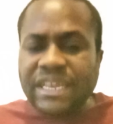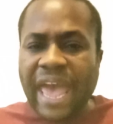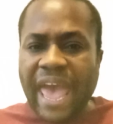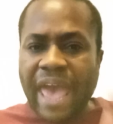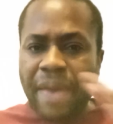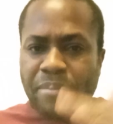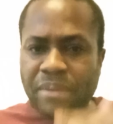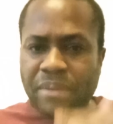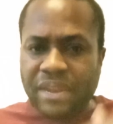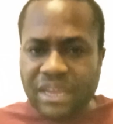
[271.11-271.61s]

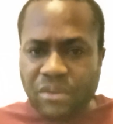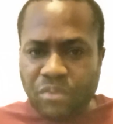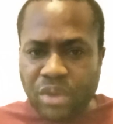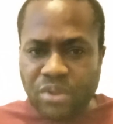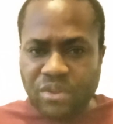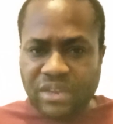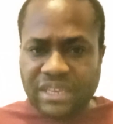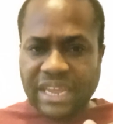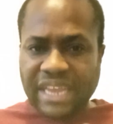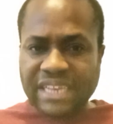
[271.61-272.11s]
happening
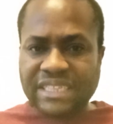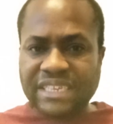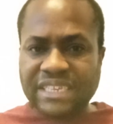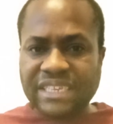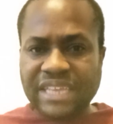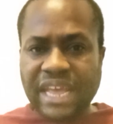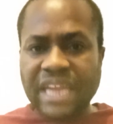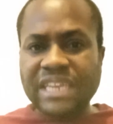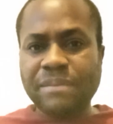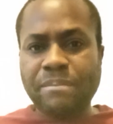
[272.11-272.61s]
when you taste
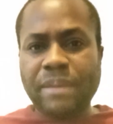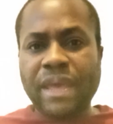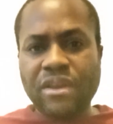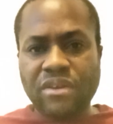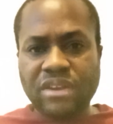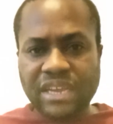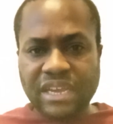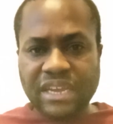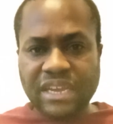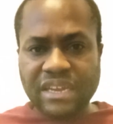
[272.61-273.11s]
this
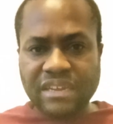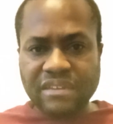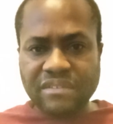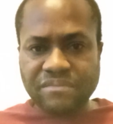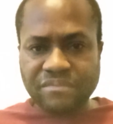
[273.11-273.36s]
antibiotic.